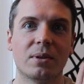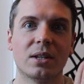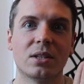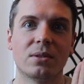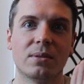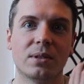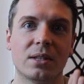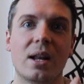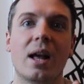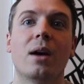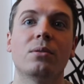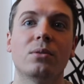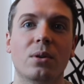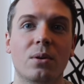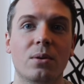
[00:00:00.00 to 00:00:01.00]
restaurants now
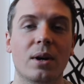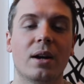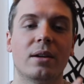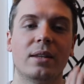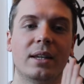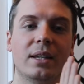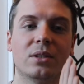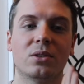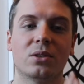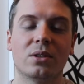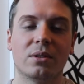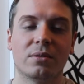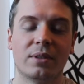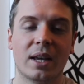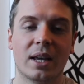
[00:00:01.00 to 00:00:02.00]
know how they can
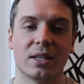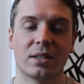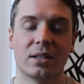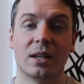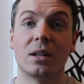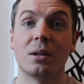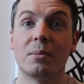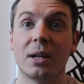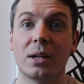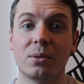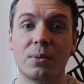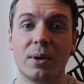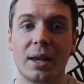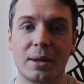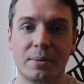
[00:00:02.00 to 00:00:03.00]
serve guests in a better
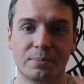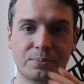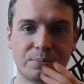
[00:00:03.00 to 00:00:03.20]
way.